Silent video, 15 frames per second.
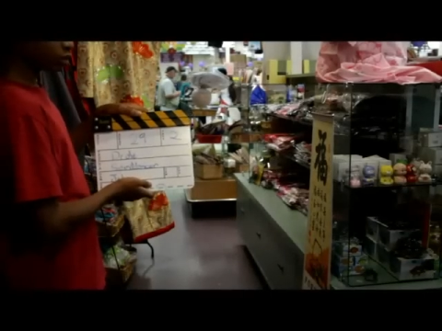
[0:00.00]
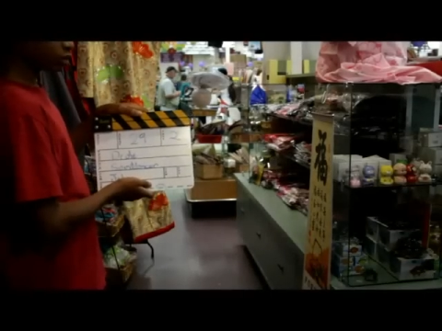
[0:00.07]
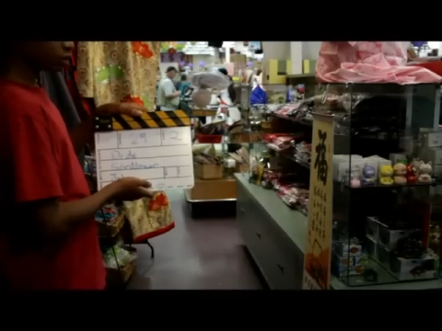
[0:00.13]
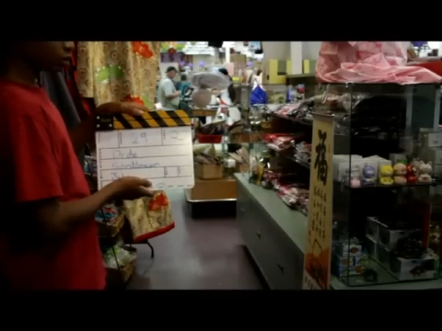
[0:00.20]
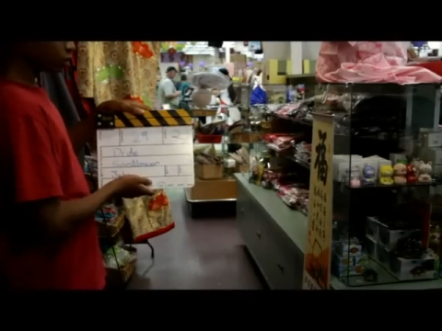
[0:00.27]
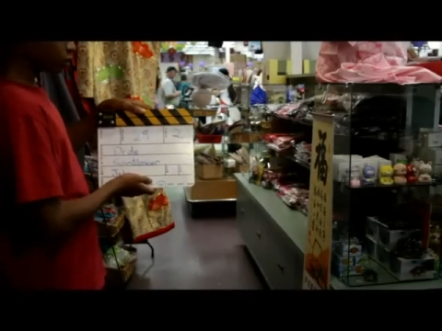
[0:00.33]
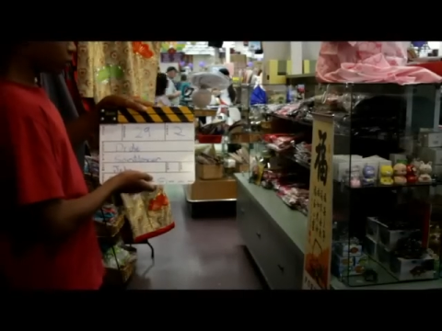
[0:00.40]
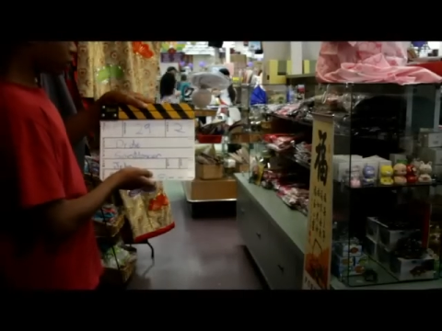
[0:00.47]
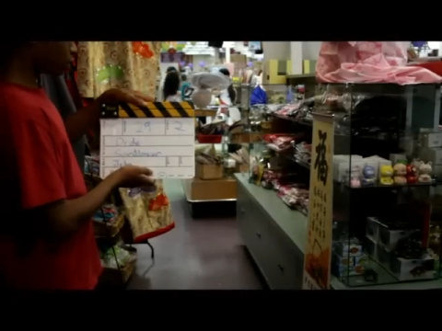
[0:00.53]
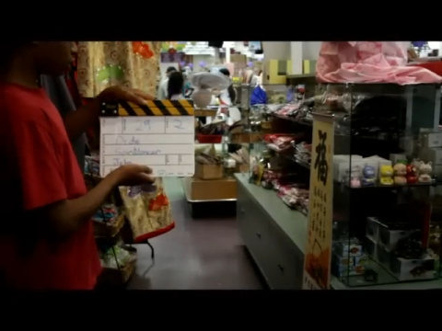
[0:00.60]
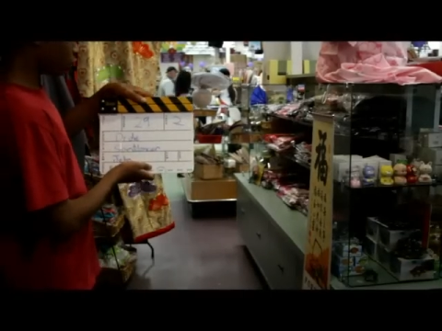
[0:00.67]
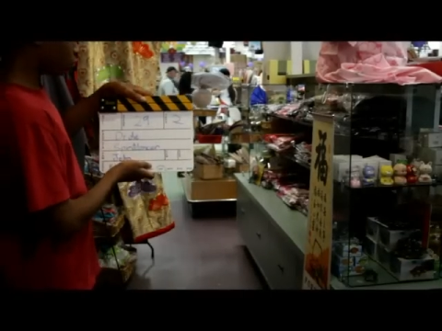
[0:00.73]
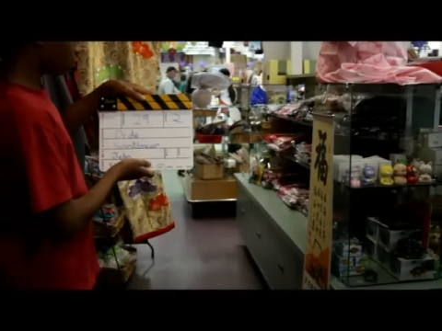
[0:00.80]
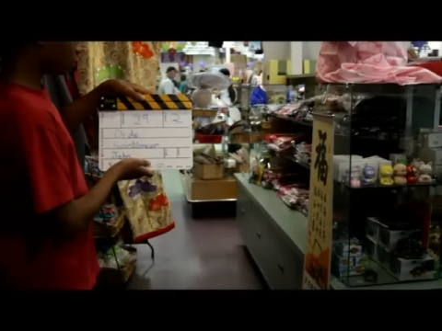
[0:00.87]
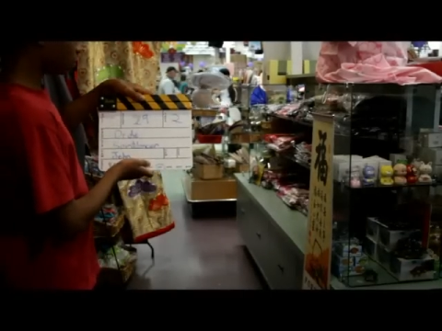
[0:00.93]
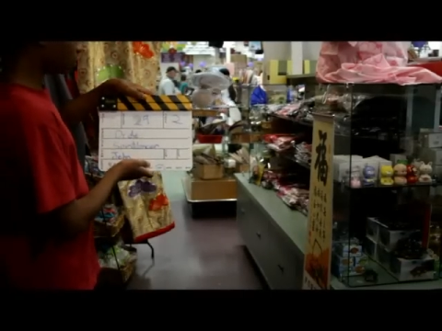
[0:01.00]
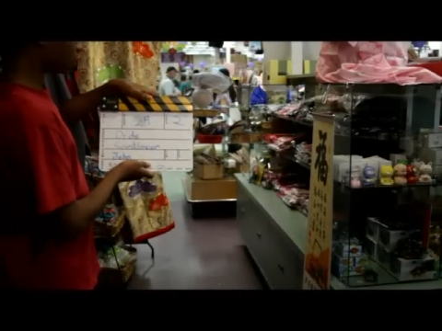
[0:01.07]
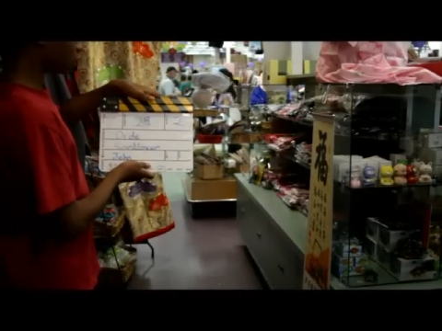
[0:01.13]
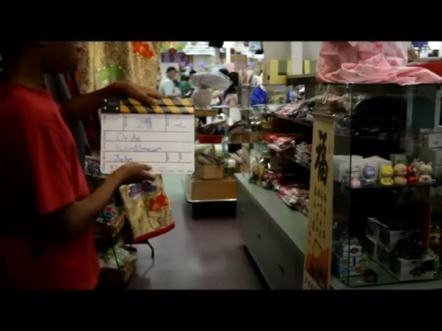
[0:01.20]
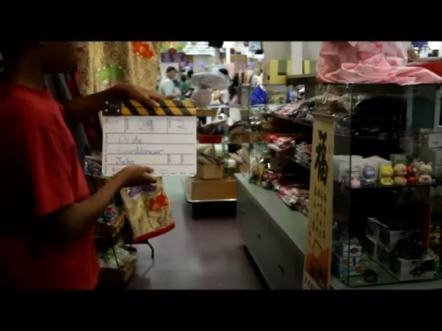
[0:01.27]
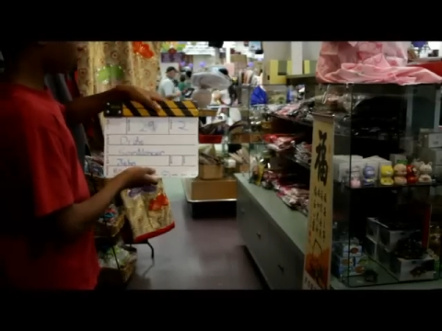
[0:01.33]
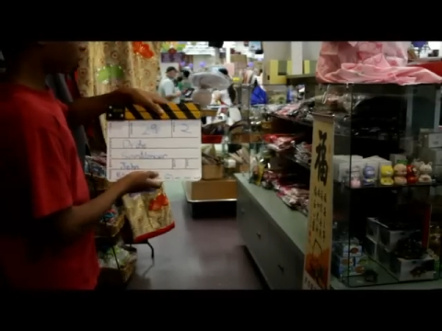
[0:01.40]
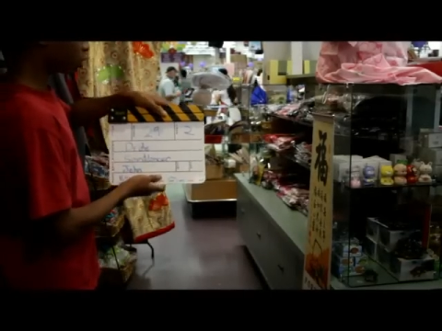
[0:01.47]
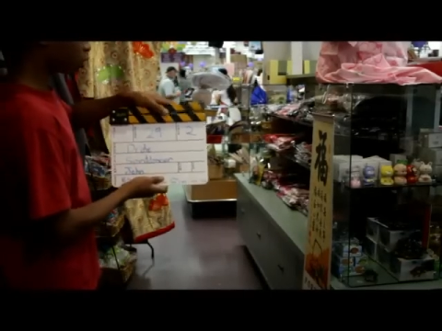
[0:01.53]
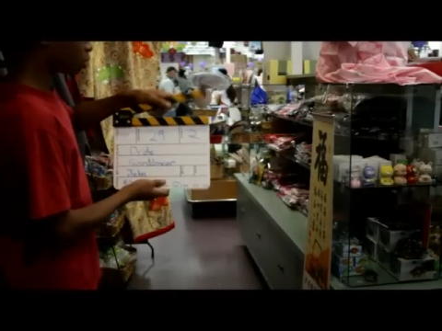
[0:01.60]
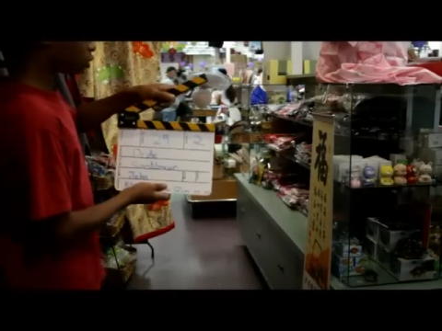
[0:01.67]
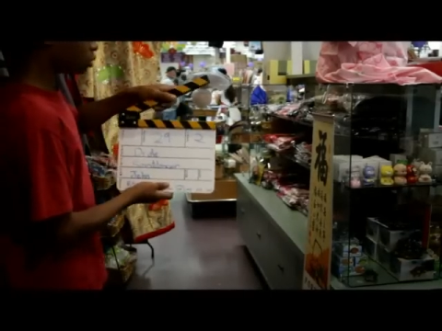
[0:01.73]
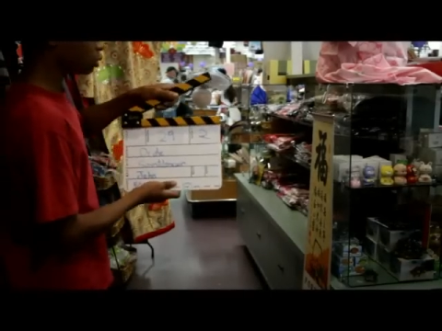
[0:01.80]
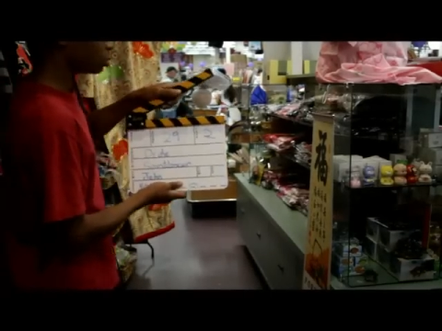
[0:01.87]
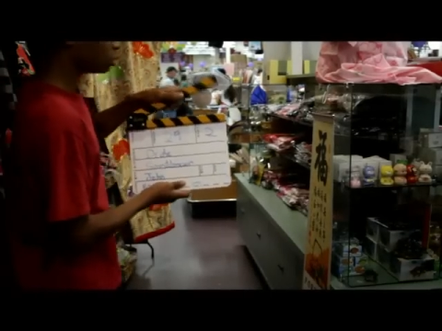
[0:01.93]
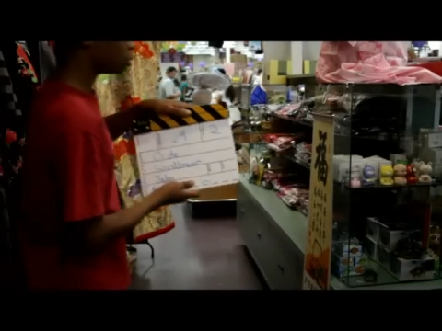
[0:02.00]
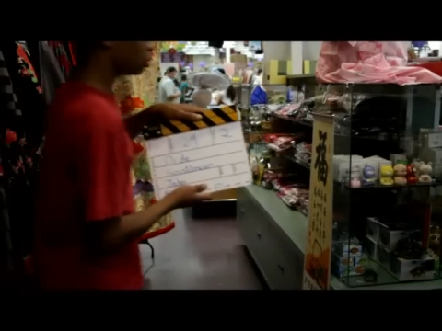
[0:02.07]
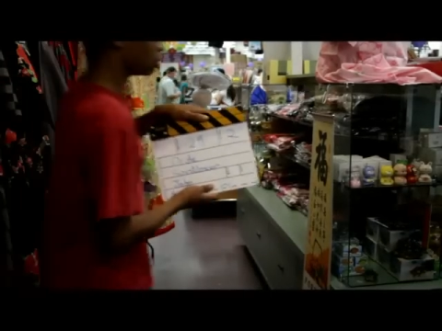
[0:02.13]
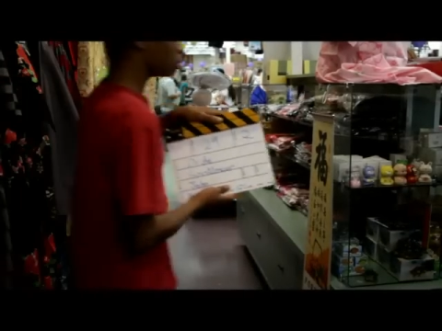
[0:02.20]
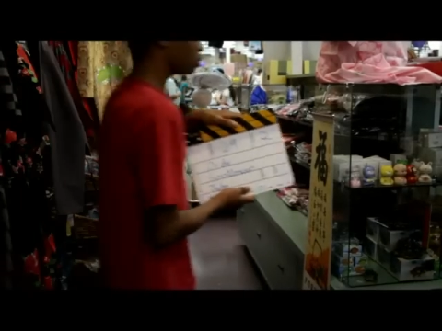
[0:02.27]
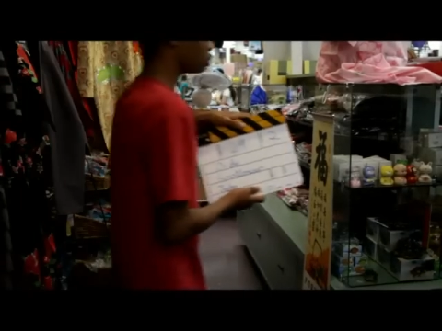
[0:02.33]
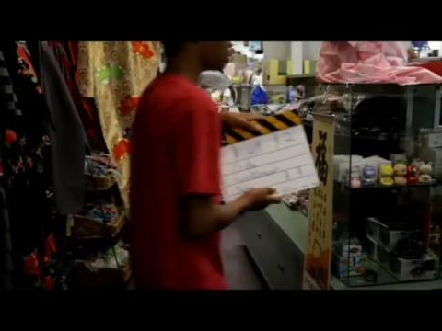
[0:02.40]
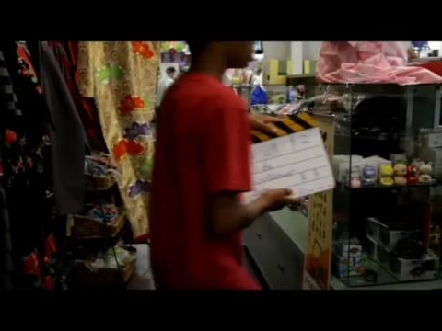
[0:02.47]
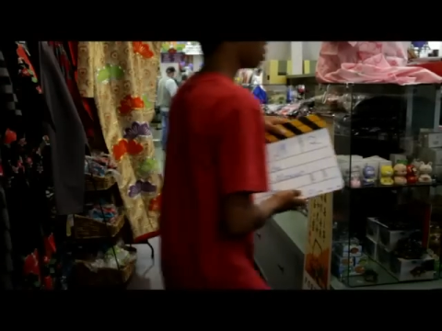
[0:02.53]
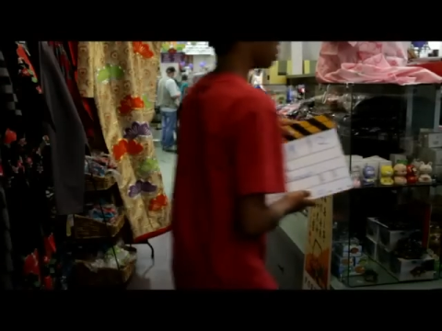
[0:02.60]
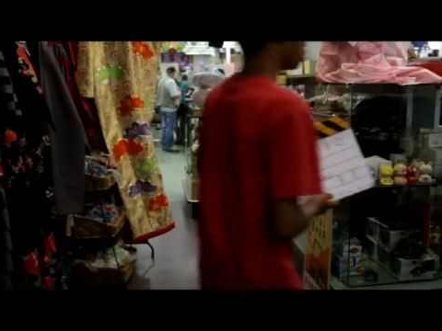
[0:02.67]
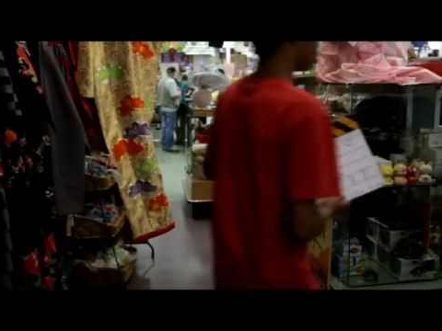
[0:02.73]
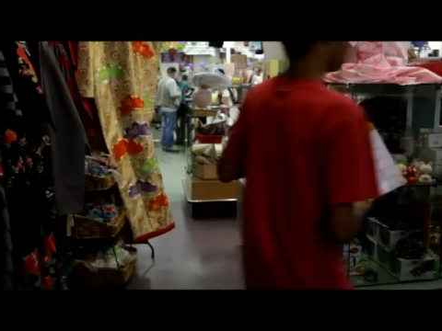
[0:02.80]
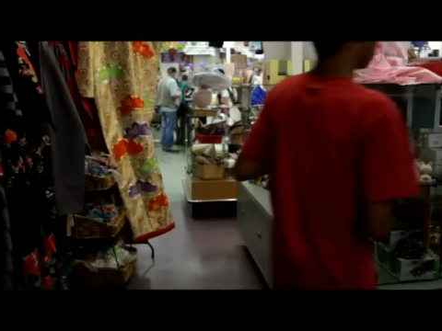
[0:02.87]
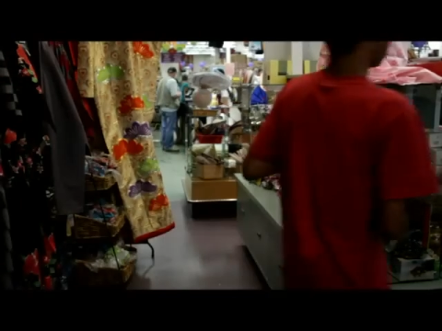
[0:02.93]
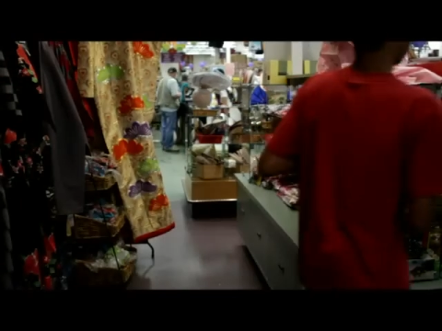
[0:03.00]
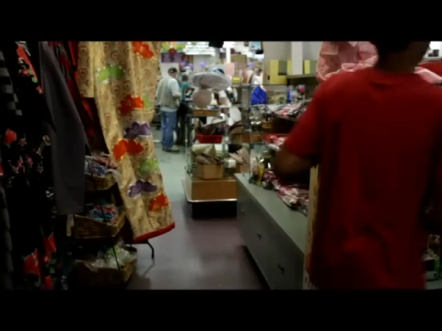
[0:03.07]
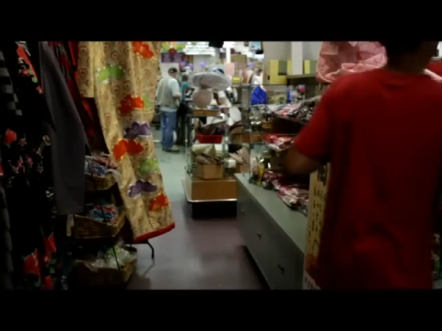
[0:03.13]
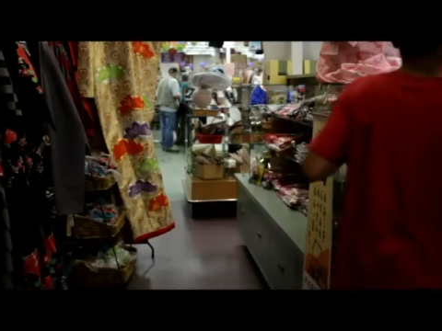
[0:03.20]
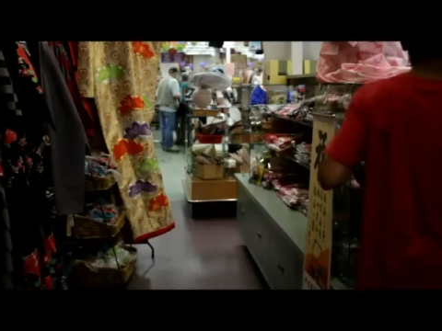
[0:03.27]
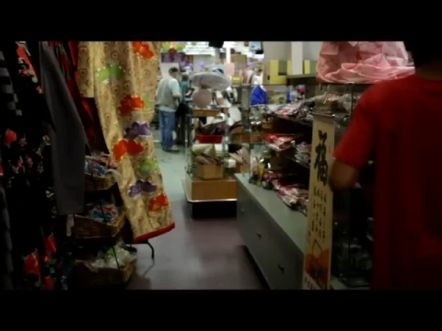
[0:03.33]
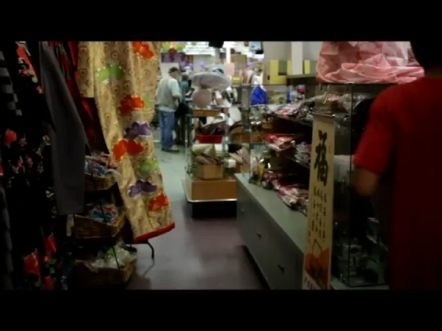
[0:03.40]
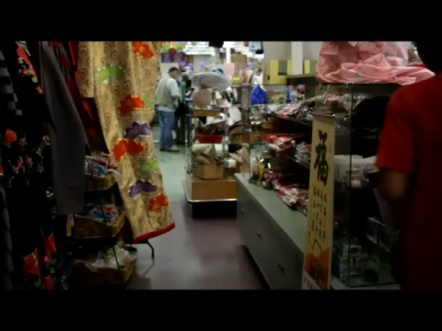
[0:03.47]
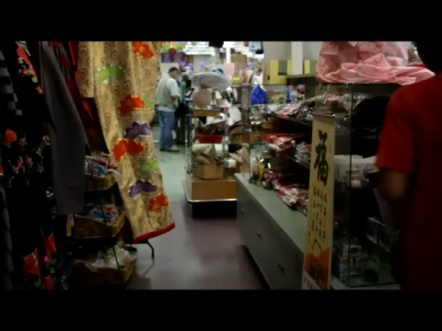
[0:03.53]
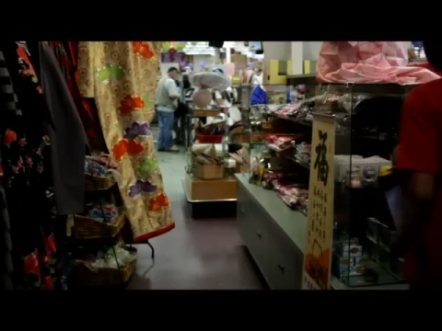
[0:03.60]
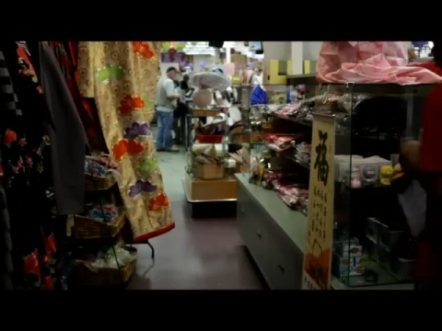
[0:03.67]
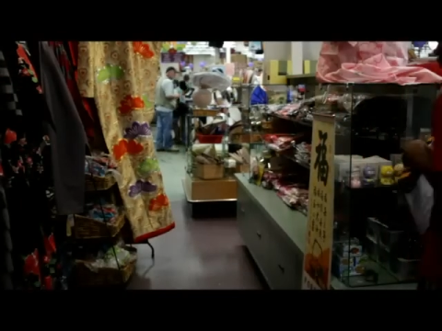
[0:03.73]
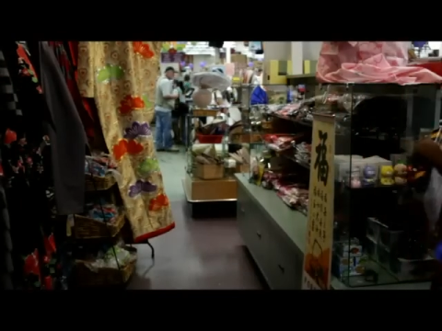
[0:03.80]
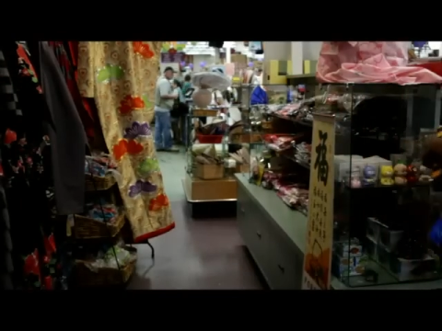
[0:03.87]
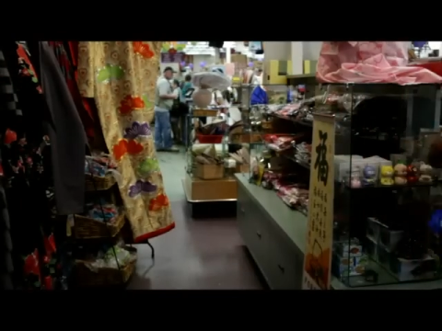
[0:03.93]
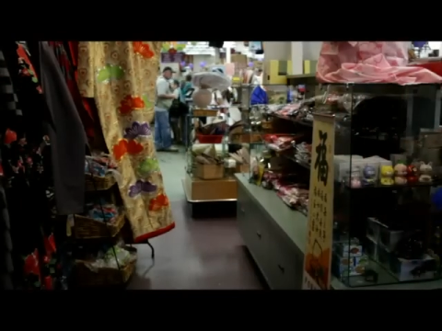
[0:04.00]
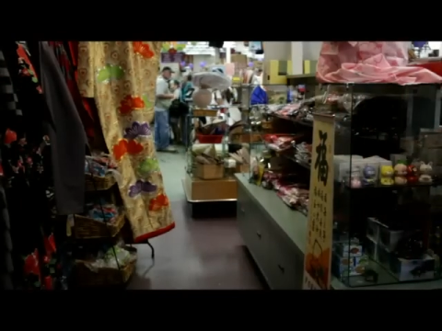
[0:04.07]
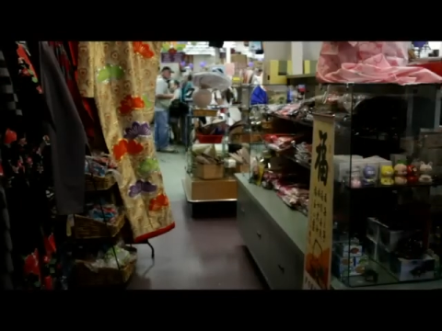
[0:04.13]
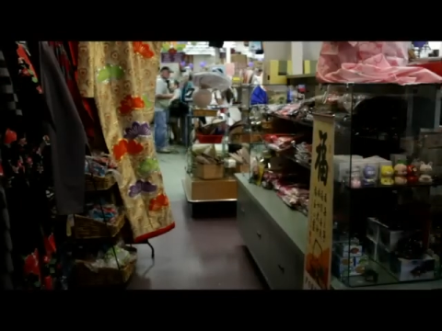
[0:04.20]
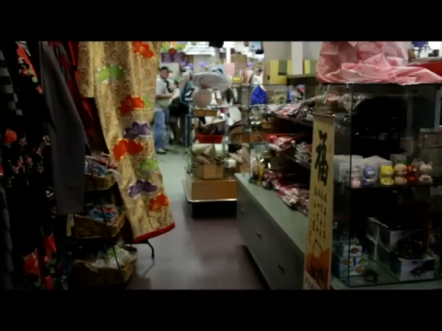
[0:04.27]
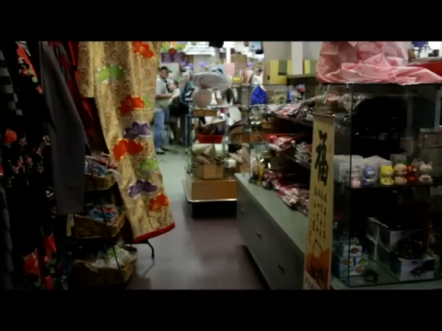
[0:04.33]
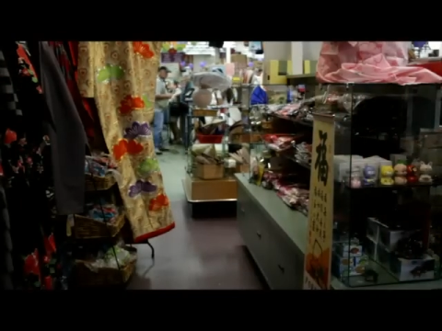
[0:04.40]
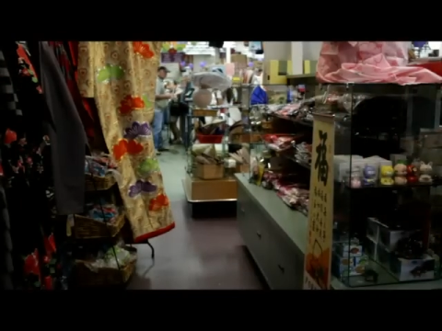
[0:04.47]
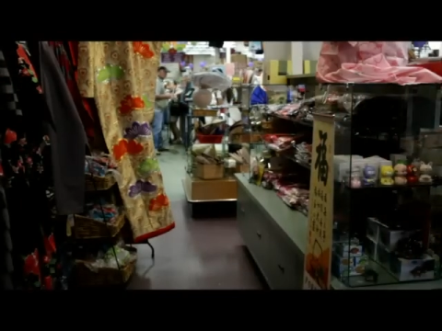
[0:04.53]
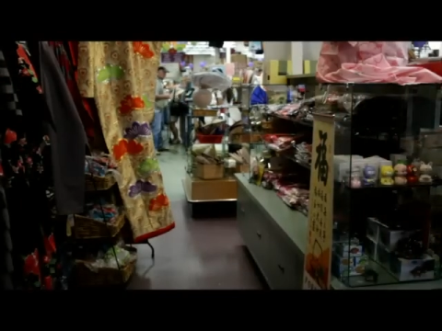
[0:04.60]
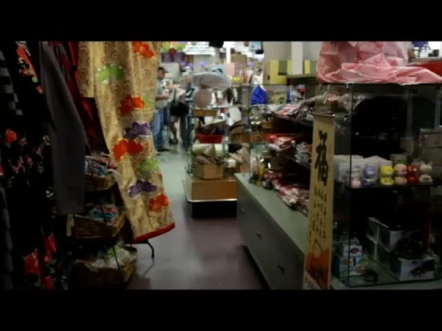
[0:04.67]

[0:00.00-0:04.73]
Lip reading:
No face is visible, so there are no lips to read.